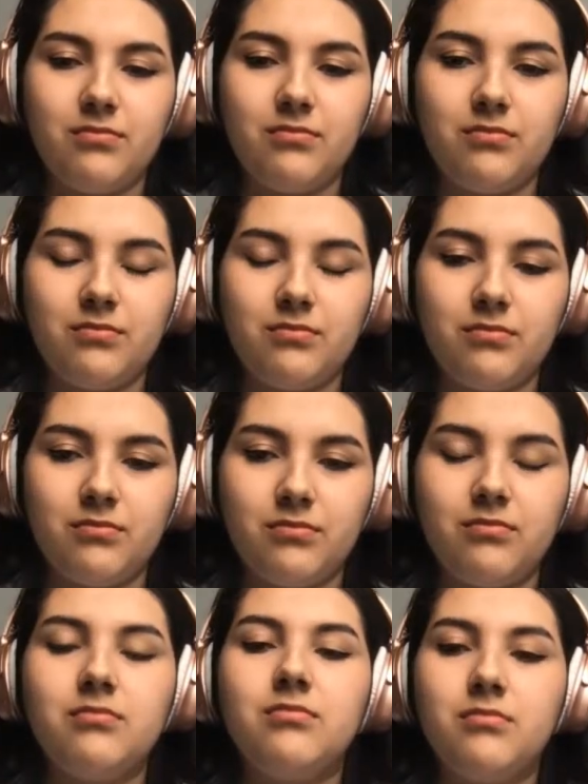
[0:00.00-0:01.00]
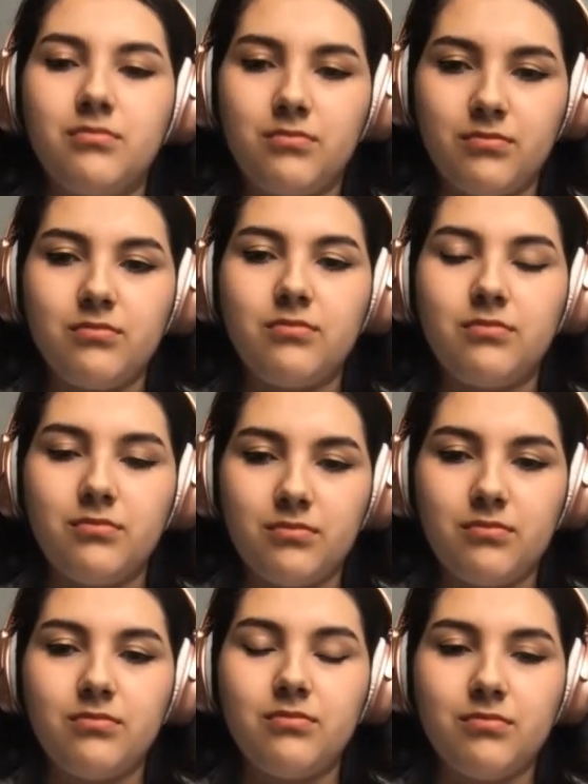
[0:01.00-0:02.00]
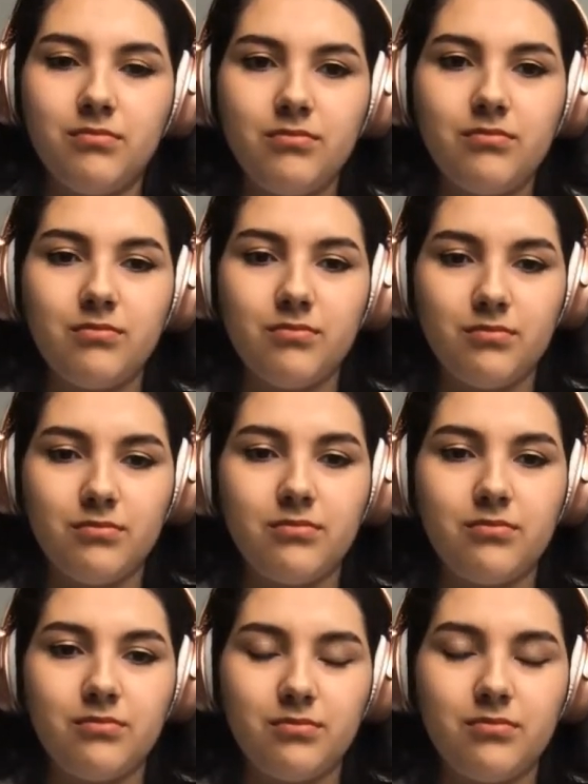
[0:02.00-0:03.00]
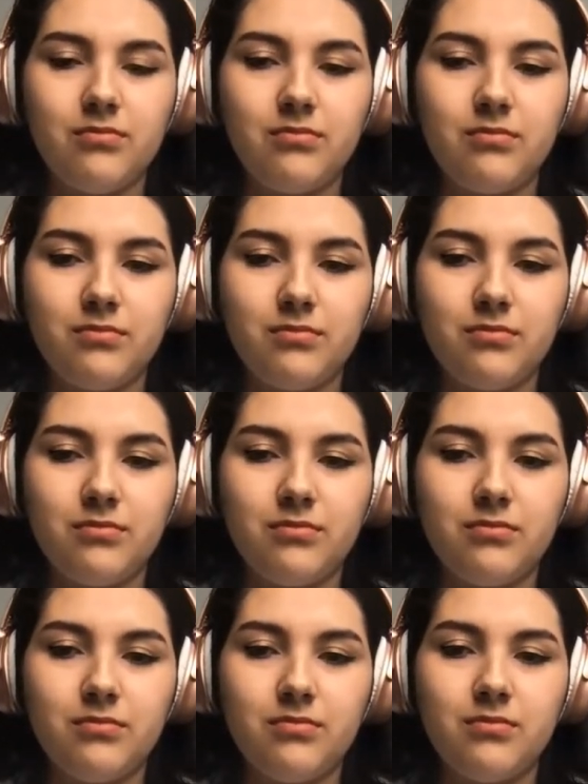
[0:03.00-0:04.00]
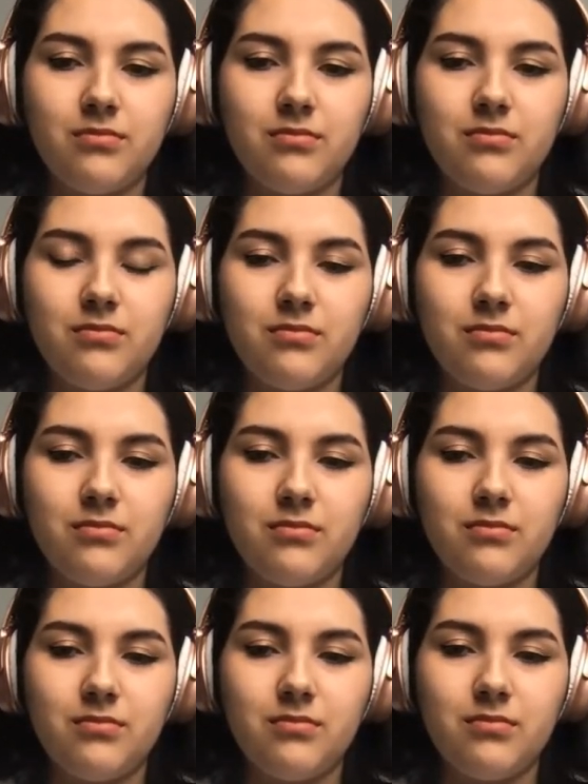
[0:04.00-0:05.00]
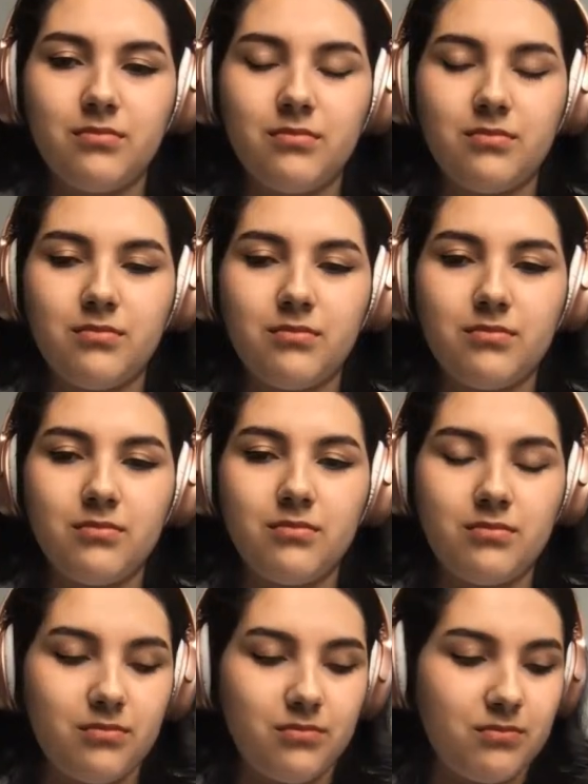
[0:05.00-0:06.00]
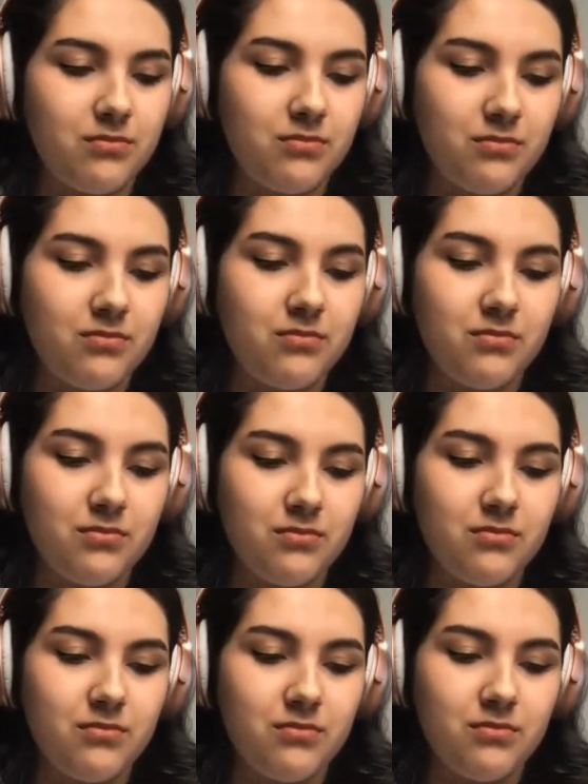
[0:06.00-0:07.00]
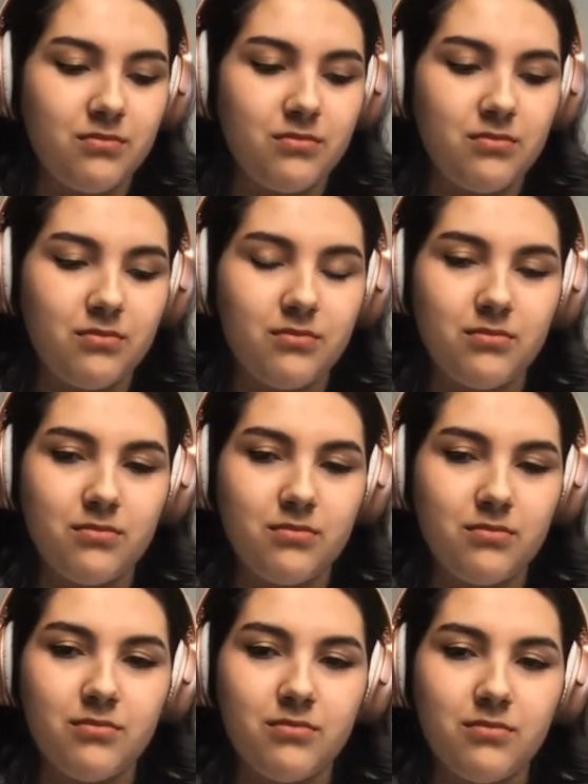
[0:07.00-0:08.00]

(not speaking)